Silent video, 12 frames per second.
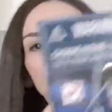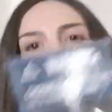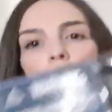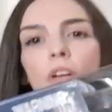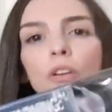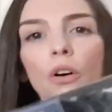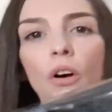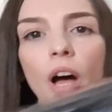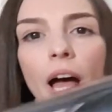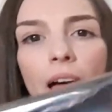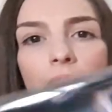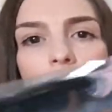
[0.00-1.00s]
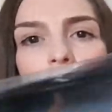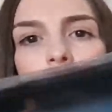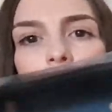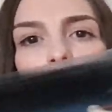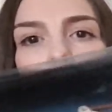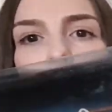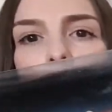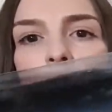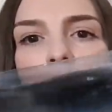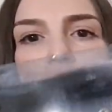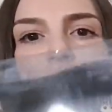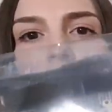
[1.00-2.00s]
also got a glow in
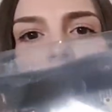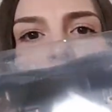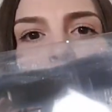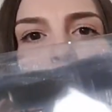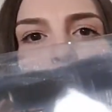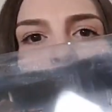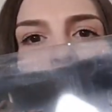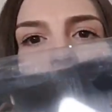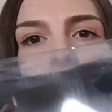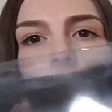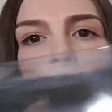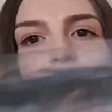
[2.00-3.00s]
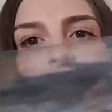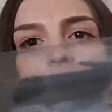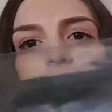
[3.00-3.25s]
the dark barrel and